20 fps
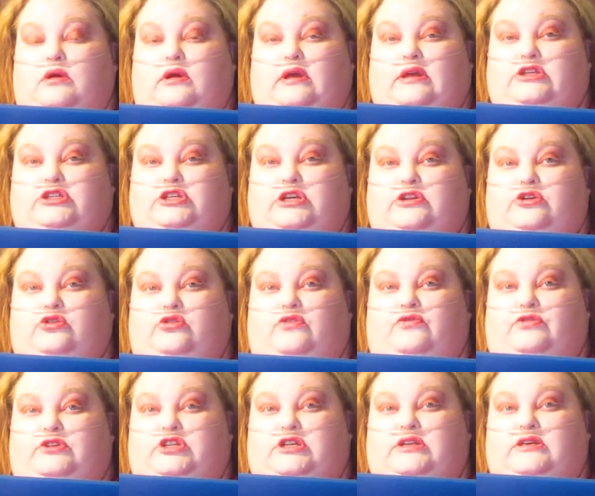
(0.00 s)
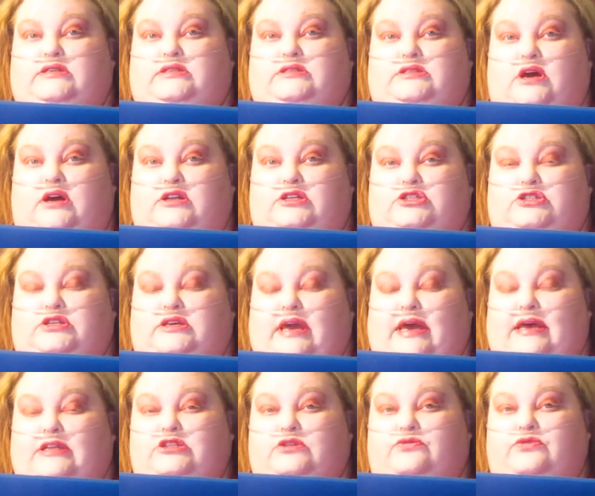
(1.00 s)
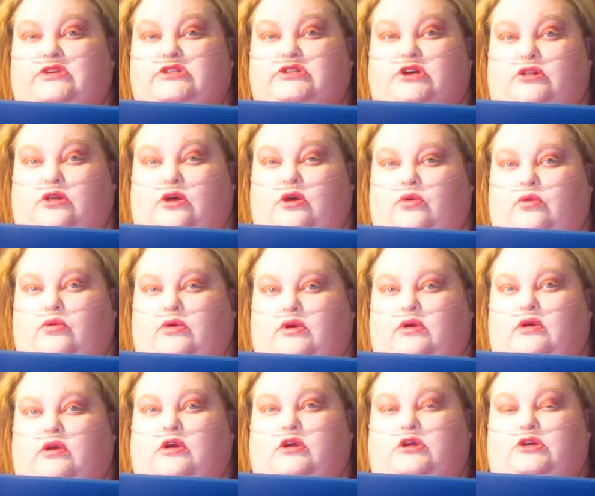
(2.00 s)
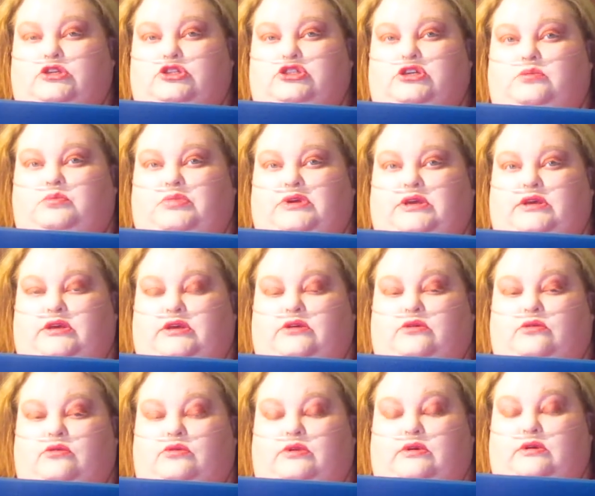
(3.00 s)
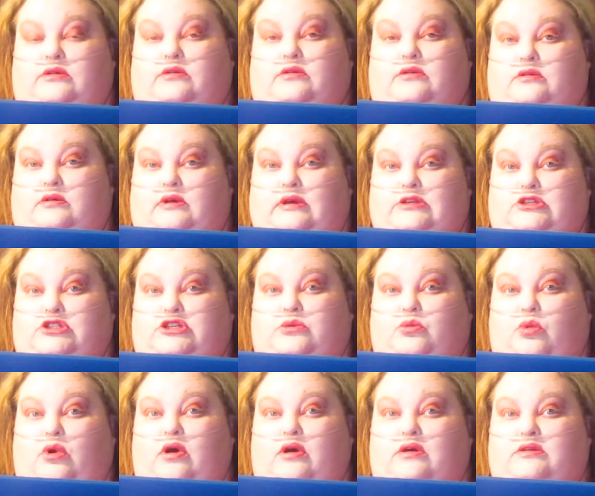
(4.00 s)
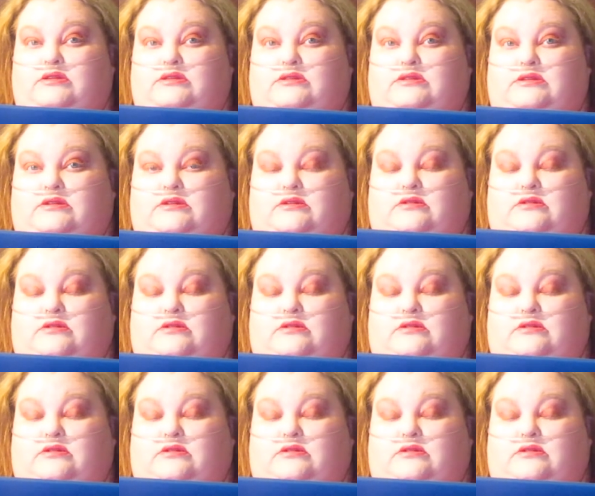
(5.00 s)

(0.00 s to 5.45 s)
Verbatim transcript: And she knew if she just touched the edge of his cloak, she'd be healed. And she was.